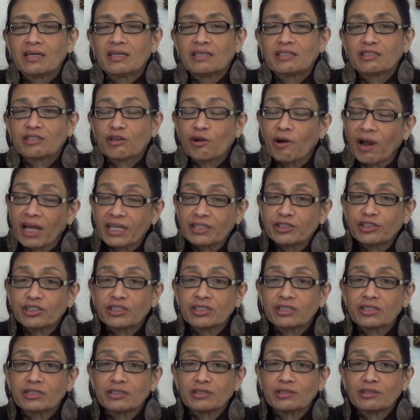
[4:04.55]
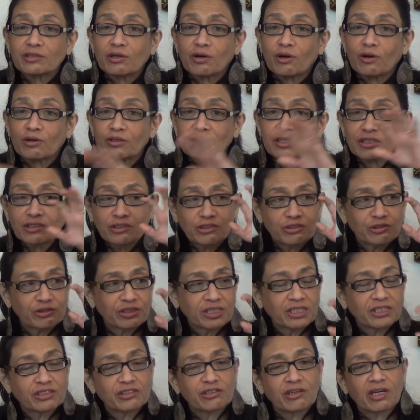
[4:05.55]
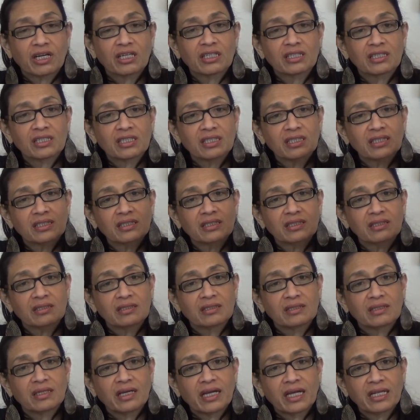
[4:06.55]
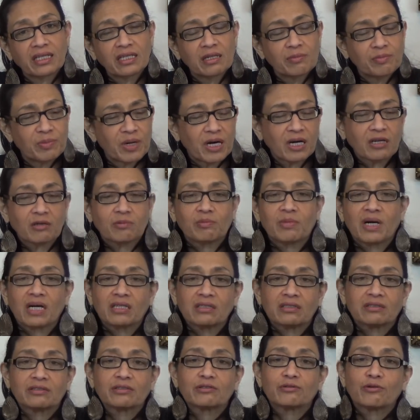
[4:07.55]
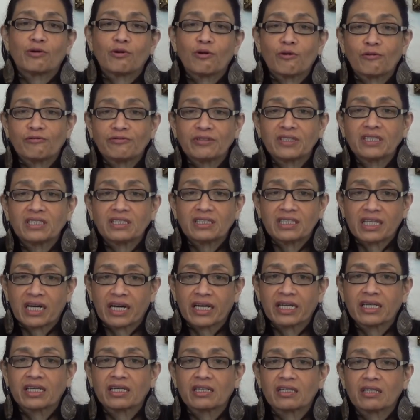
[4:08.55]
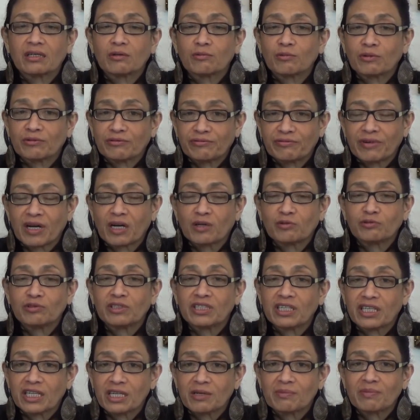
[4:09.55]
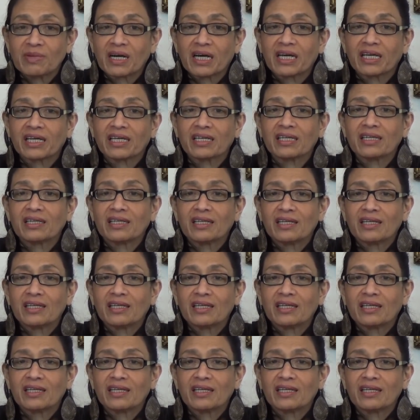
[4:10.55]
Scratches on a tree trunk and the pug marks of a tiger were found nearby.